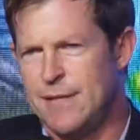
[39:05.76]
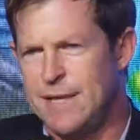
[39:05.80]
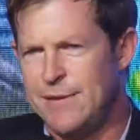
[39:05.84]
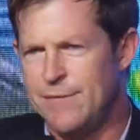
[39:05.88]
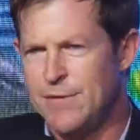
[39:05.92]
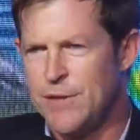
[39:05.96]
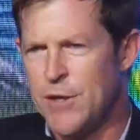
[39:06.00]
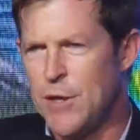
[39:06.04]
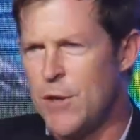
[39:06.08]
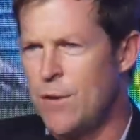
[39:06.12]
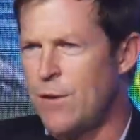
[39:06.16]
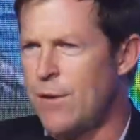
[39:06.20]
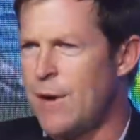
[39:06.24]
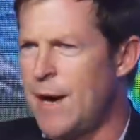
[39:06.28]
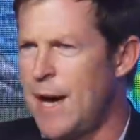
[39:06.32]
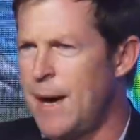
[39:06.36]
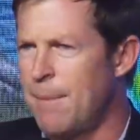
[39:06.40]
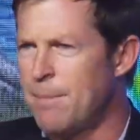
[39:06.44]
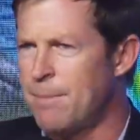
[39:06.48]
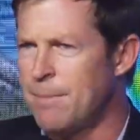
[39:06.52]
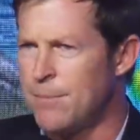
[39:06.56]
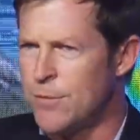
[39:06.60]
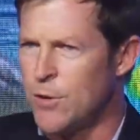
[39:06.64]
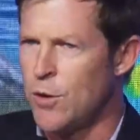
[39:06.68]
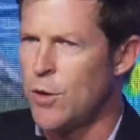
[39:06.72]
even though
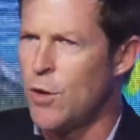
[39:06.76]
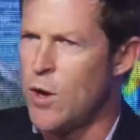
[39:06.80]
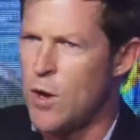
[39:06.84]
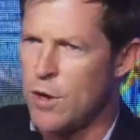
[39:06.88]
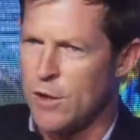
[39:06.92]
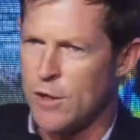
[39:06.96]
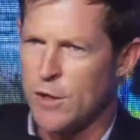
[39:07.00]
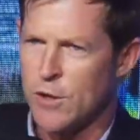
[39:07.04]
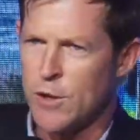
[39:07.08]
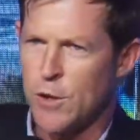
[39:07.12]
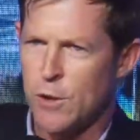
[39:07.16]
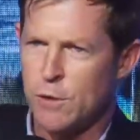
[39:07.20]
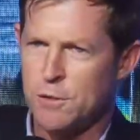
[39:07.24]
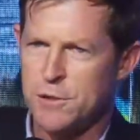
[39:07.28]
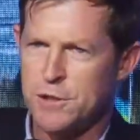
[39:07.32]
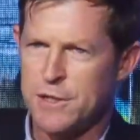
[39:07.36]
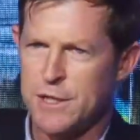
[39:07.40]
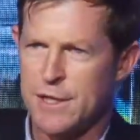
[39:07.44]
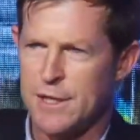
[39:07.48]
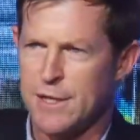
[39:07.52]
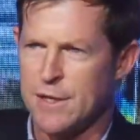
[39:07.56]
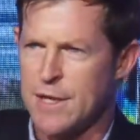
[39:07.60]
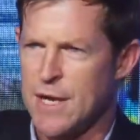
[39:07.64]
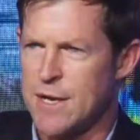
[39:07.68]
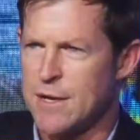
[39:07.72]
I'm no longer
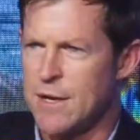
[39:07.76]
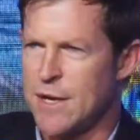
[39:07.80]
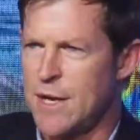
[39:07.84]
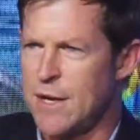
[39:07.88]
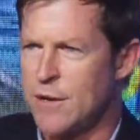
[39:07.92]
coaching and